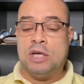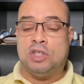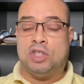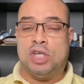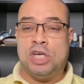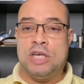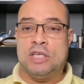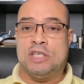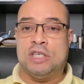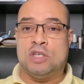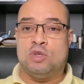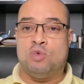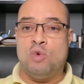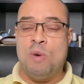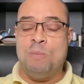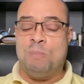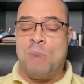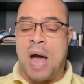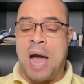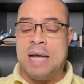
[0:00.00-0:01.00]
Jesus
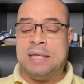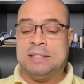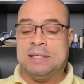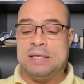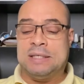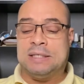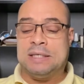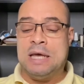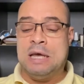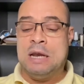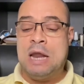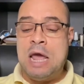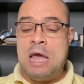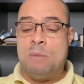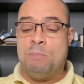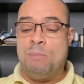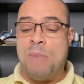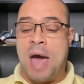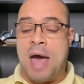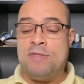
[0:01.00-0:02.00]
reminds us in
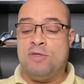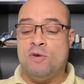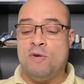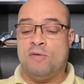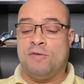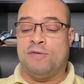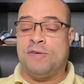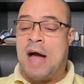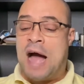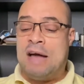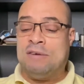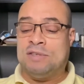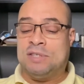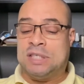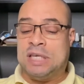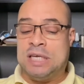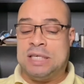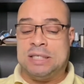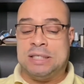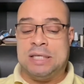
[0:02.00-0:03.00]
Matthew 5,
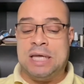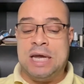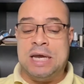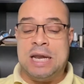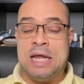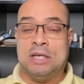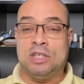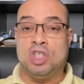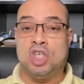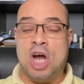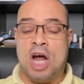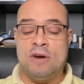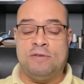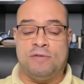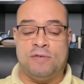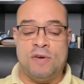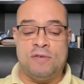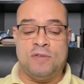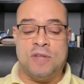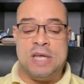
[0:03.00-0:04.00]
16 and John
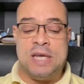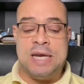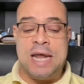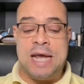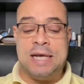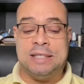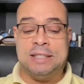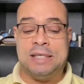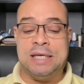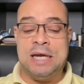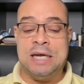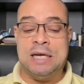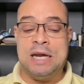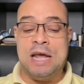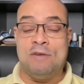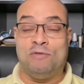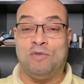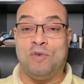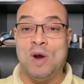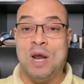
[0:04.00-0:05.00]
15, 18,
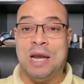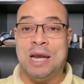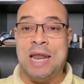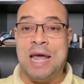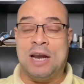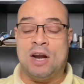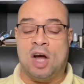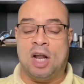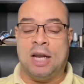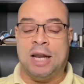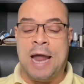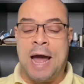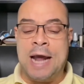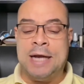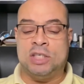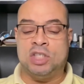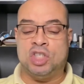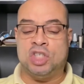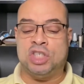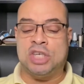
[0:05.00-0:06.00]
if we let our
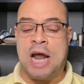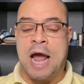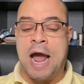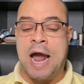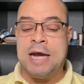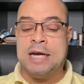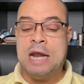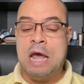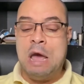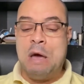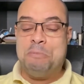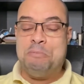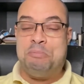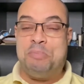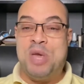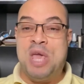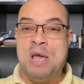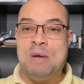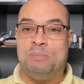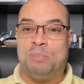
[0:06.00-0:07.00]
light shine,
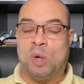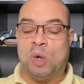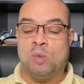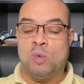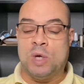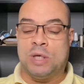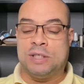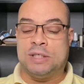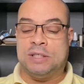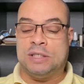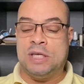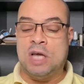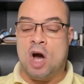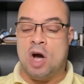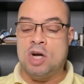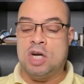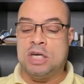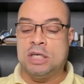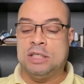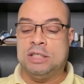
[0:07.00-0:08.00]
people will see
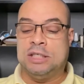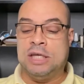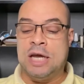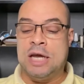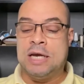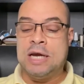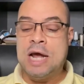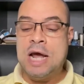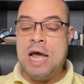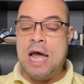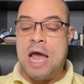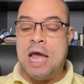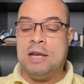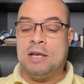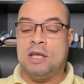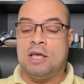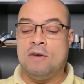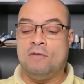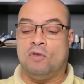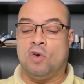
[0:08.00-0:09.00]
our good deed
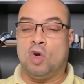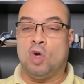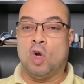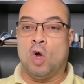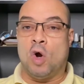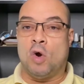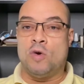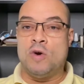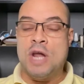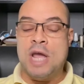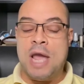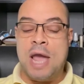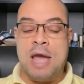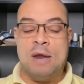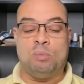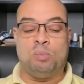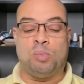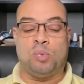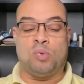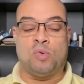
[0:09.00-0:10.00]
and give glory
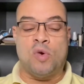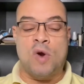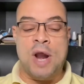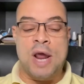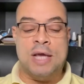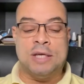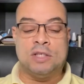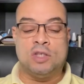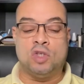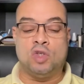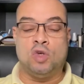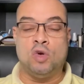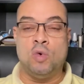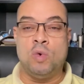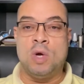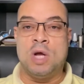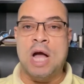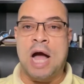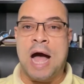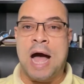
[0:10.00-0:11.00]
and praise
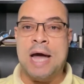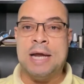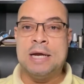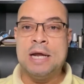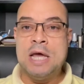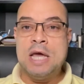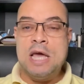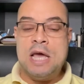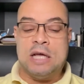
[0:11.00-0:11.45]
to God.